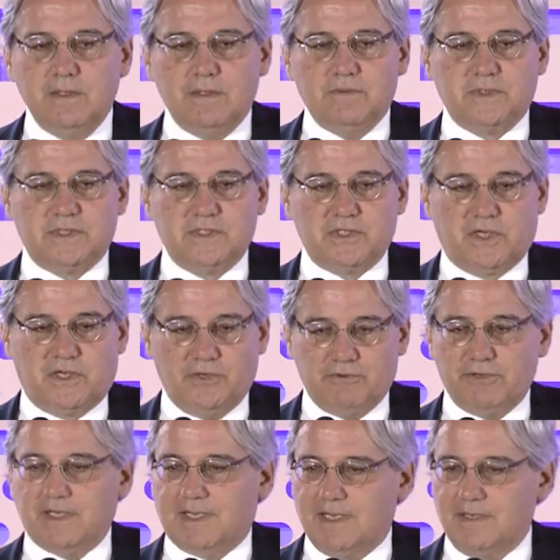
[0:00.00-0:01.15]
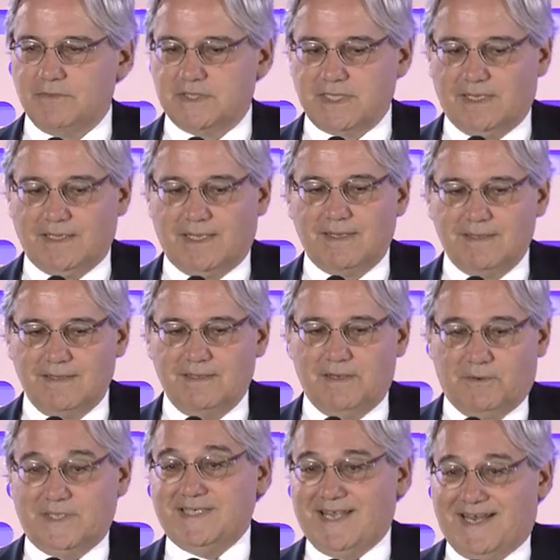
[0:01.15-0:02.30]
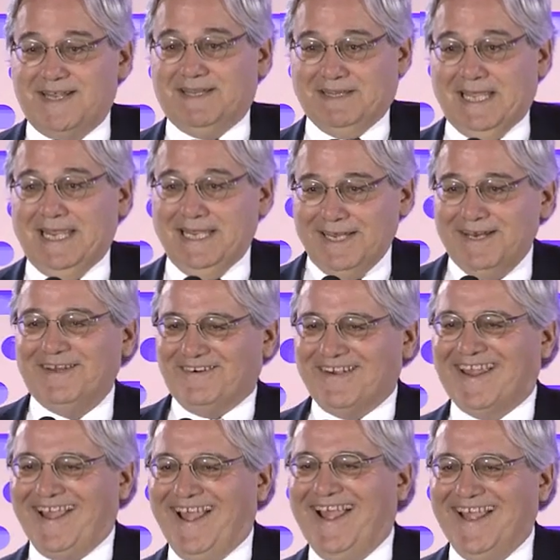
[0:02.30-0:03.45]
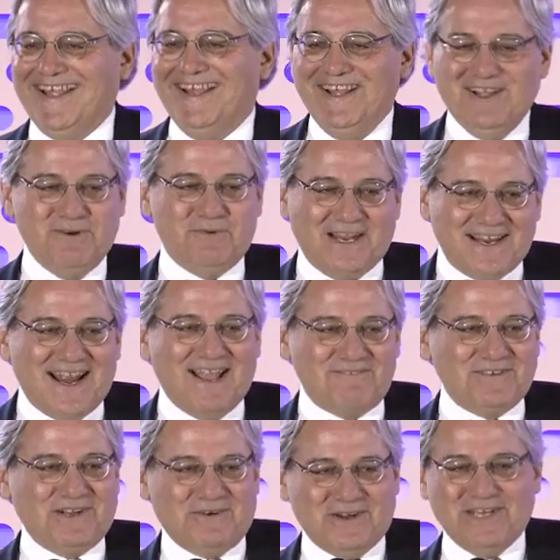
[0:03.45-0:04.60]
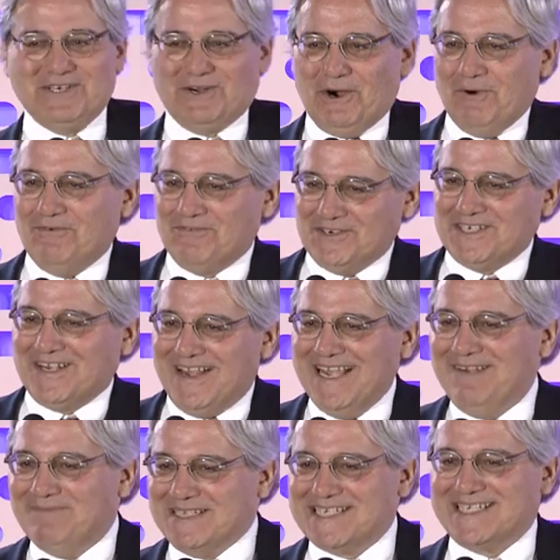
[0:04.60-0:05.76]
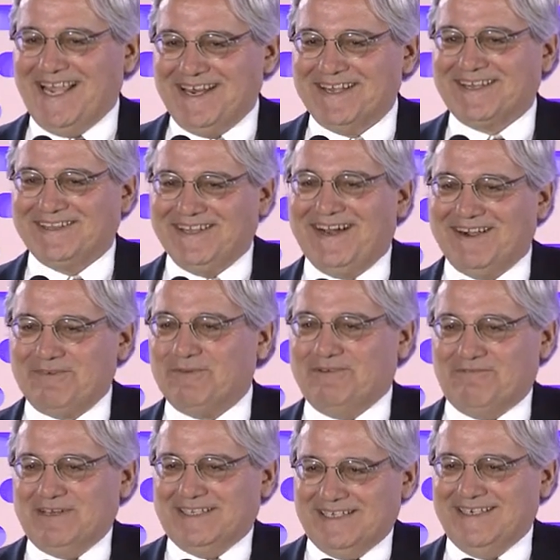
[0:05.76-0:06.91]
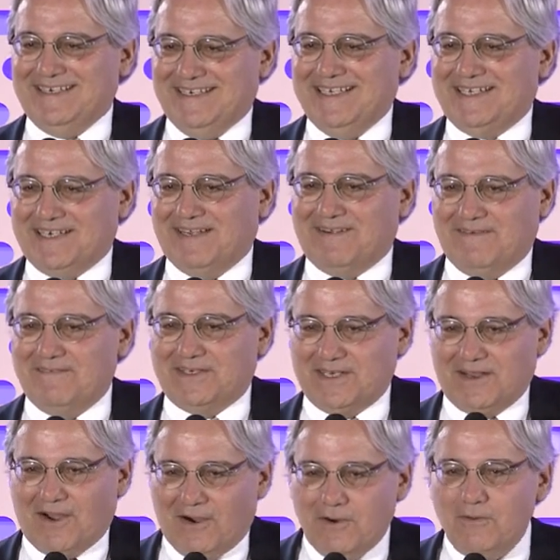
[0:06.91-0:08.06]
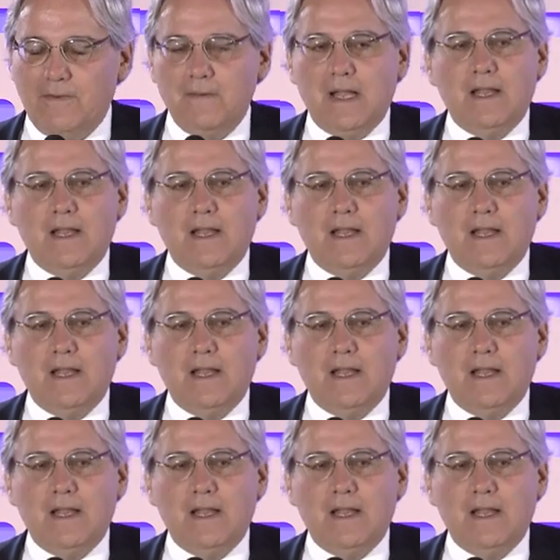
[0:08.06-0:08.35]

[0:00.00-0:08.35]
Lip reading: was security was saying, like, you know, it's getting late, okay? We're going to have to go into overtime. It's 10 o'clock. We really need to go.